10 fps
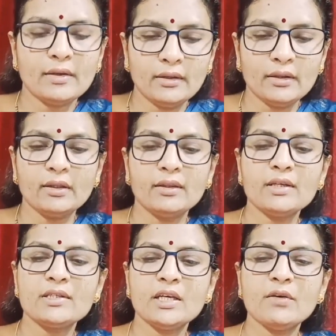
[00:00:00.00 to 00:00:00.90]
Dear
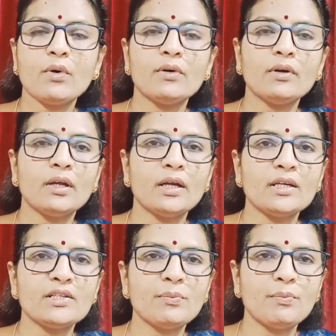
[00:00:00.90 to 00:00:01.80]
children, the
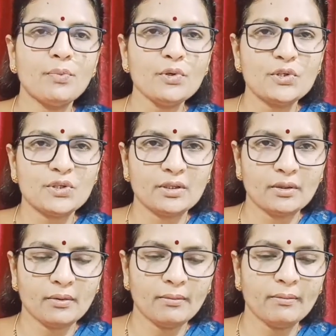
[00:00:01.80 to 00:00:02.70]
seawater gets
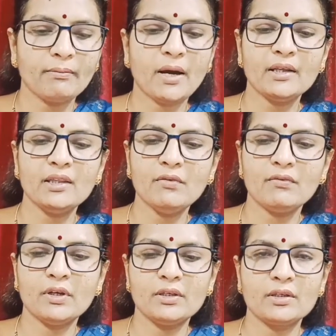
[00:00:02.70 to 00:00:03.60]
pushed
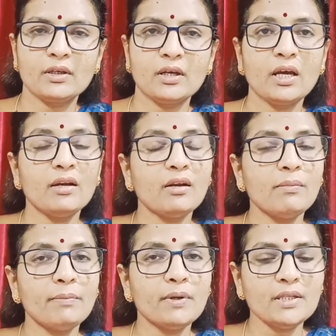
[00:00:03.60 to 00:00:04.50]
by the
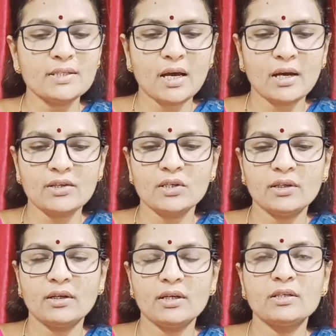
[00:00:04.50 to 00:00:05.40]
wind and
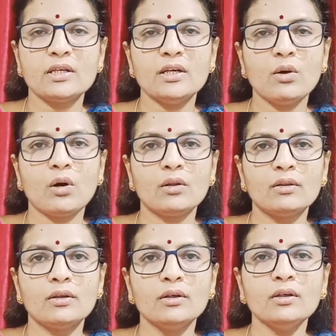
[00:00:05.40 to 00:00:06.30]
ripples are
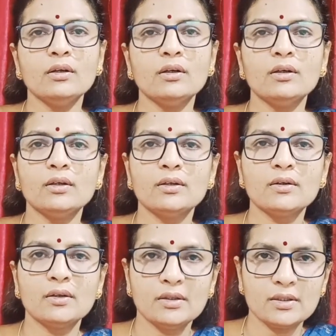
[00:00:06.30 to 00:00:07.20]
generated on
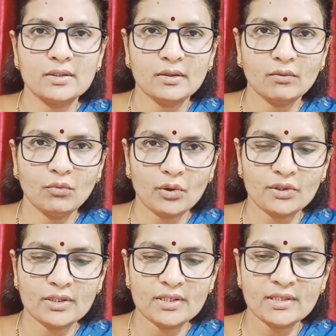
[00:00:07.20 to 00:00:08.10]
the
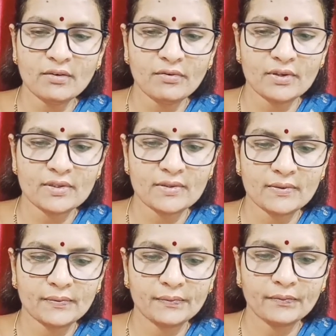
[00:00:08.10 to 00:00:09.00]
water
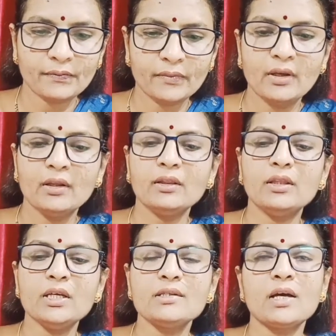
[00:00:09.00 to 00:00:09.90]
surface.
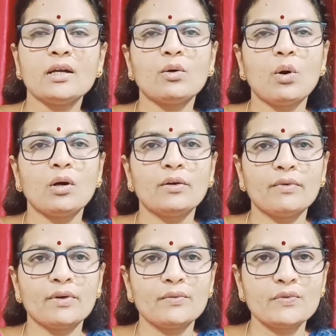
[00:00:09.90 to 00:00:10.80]

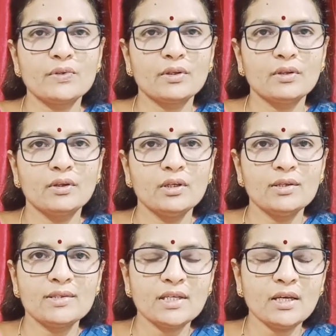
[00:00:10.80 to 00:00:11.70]
These are called
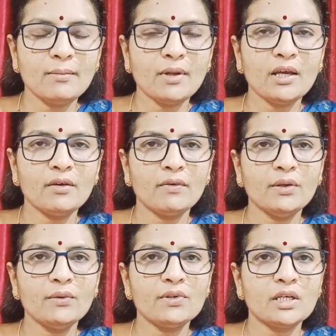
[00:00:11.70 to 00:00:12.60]
waves.
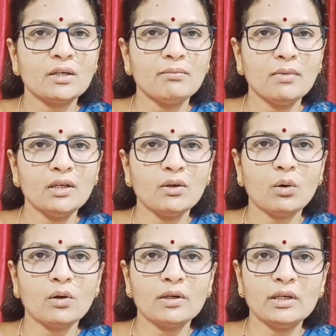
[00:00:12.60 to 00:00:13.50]
Same like when you
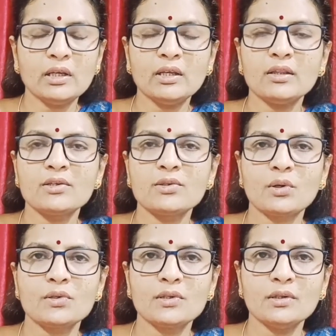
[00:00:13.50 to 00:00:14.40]
take milk
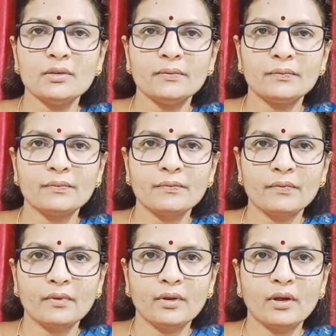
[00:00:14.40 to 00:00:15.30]
or tea in the
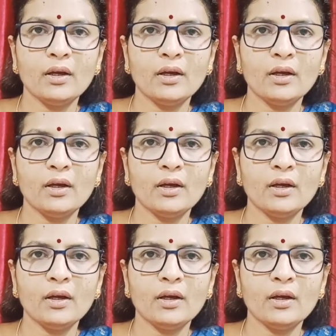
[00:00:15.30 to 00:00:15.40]
saucer